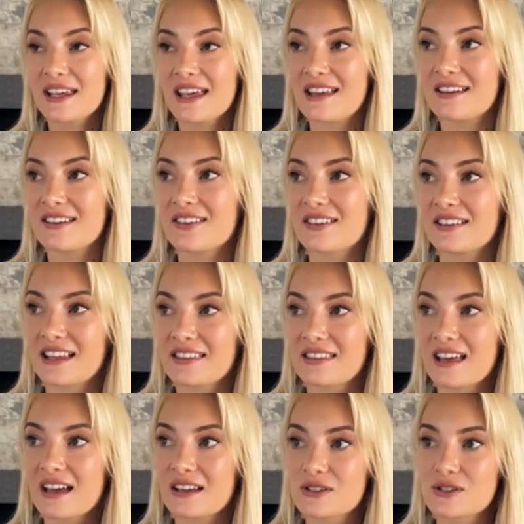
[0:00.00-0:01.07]
anything like
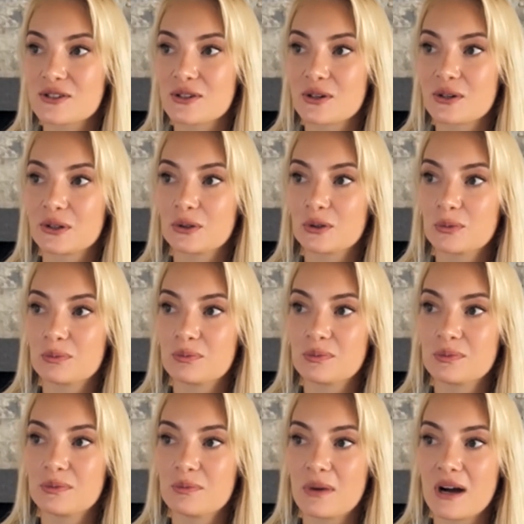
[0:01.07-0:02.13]
that. So
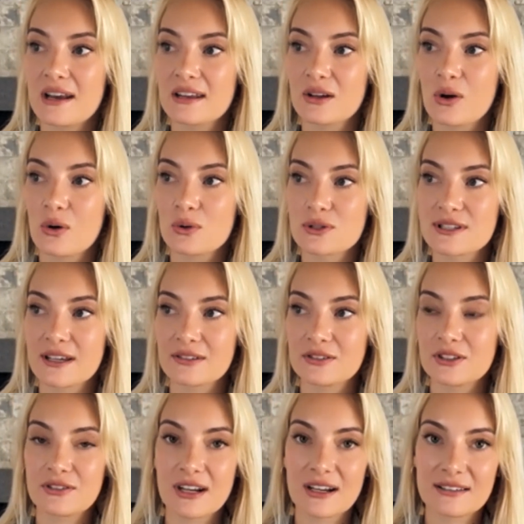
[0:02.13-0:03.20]
money goes like
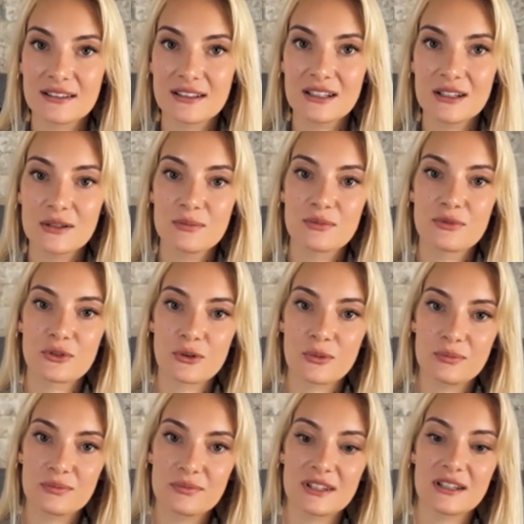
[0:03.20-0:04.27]
directly
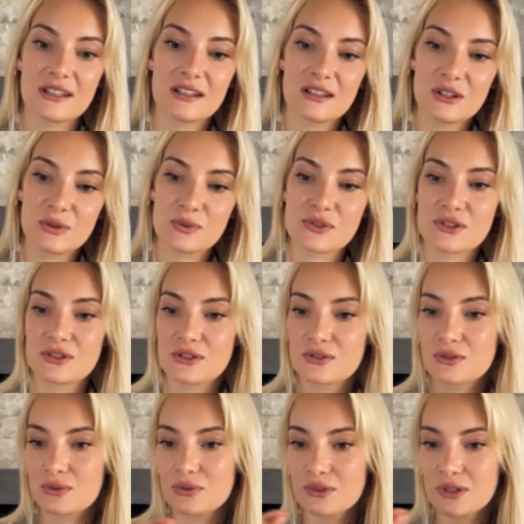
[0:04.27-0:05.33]
from the user
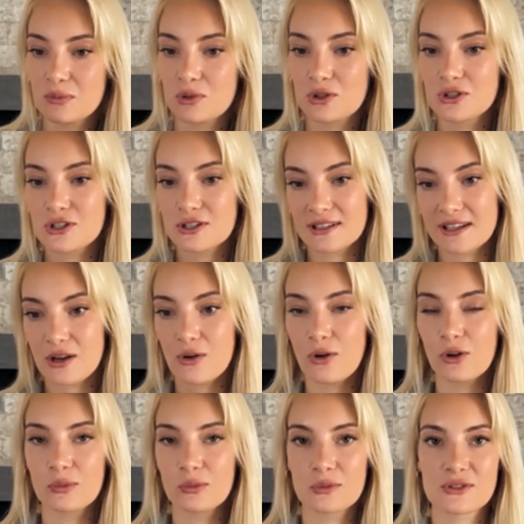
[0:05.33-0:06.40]
to the merchant, like
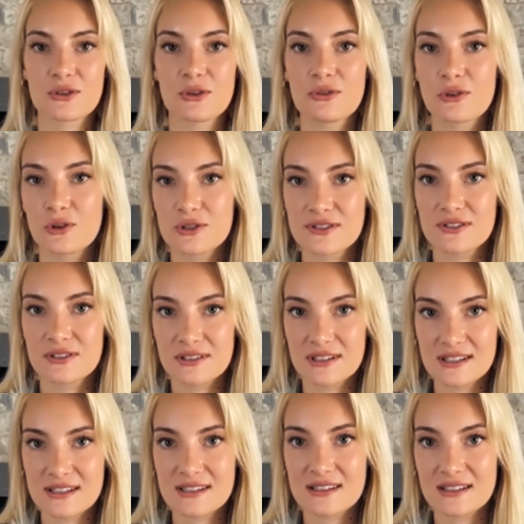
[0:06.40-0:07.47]
almost. Of course, there
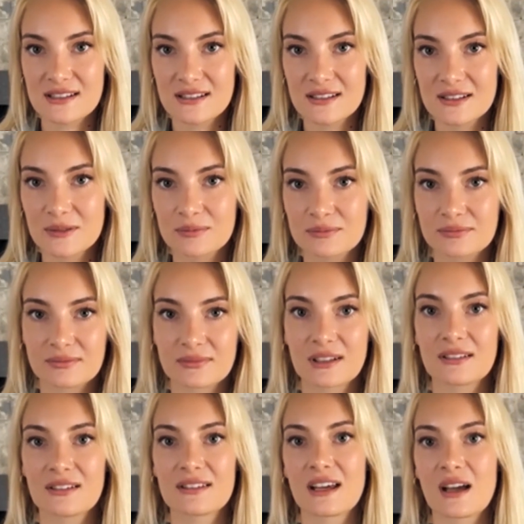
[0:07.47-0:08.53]
is
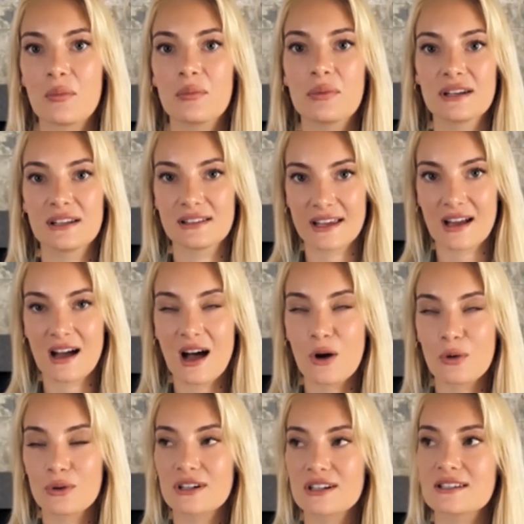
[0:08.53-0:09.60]
the company like
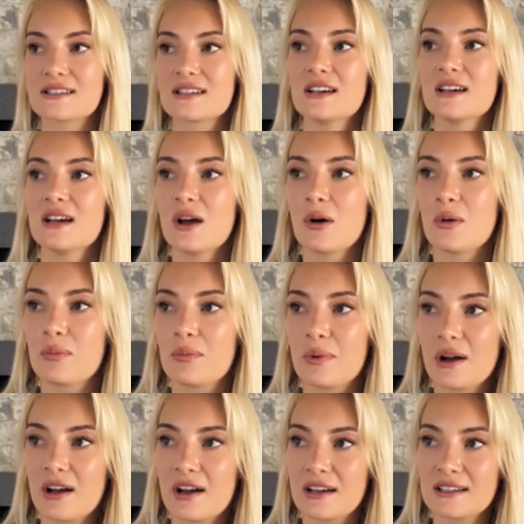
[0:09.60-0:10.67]
ours,
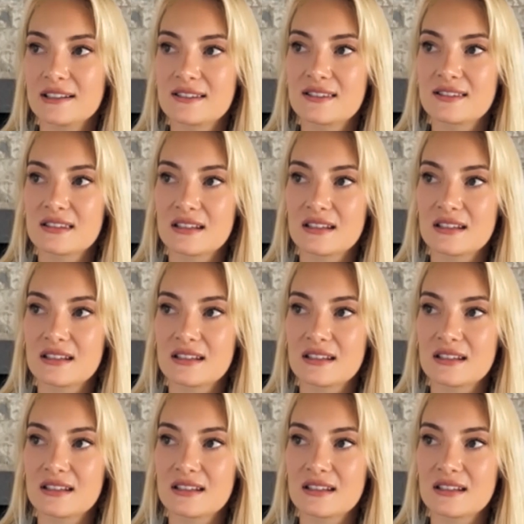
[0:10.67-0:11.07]
but